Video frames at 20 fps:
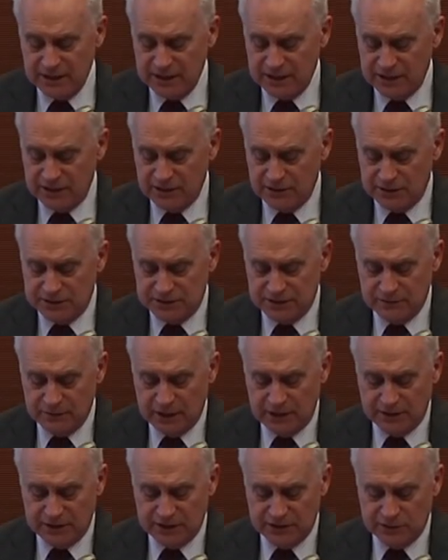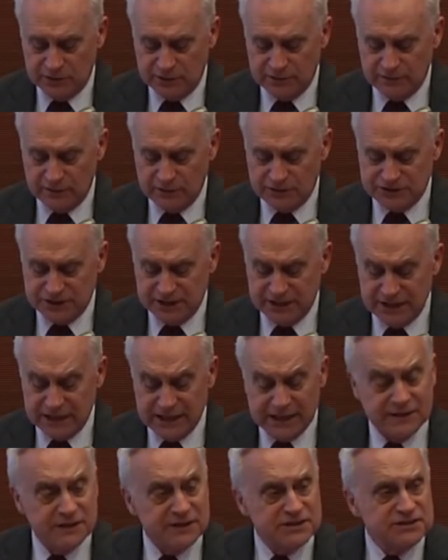here at the American University.
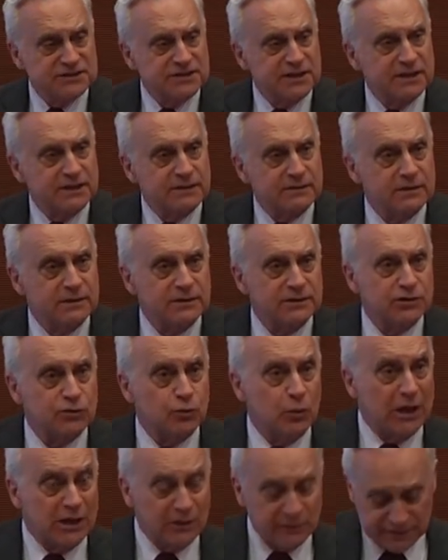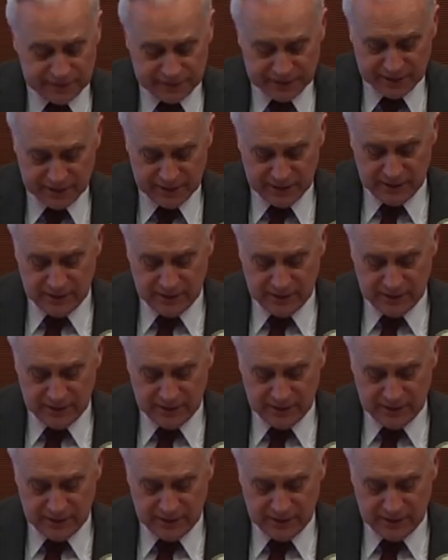This is the 12th